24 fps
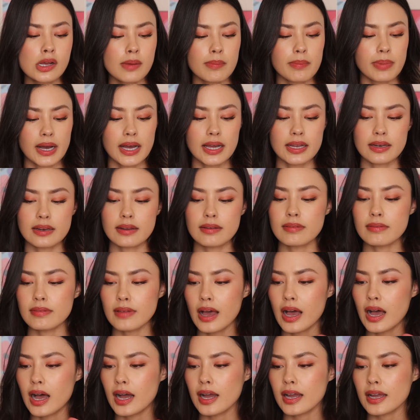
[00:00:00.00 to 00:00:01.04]
But
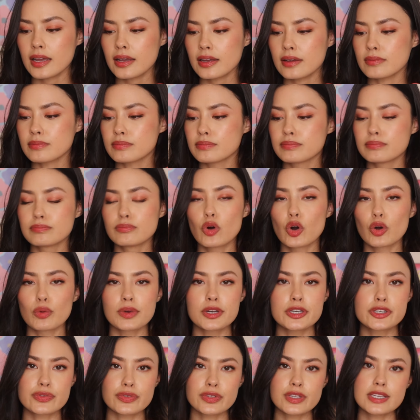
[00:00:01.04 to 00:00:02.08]
I more
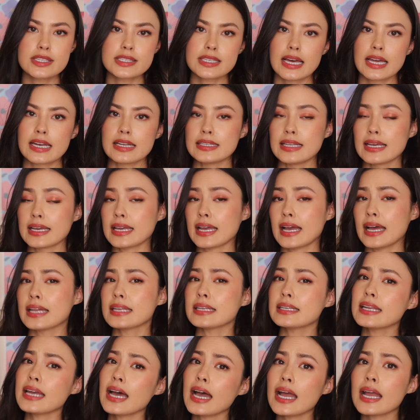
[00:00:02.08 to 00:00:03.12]
reach for these kind of like at
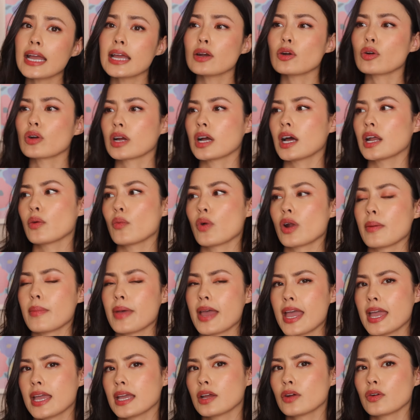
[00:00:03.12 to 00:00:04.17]
night or kind of when I'm
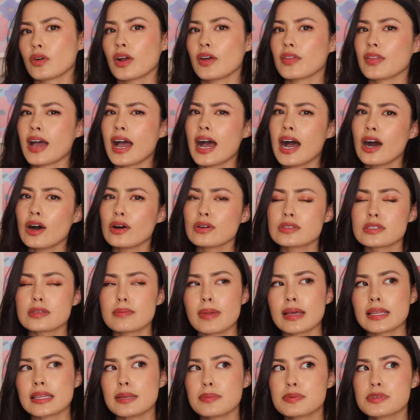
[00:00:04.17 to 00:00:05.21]
hanging around the house and
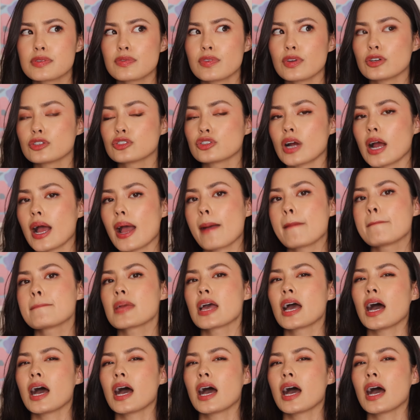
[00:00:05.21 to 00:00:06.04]
my lips feel dry.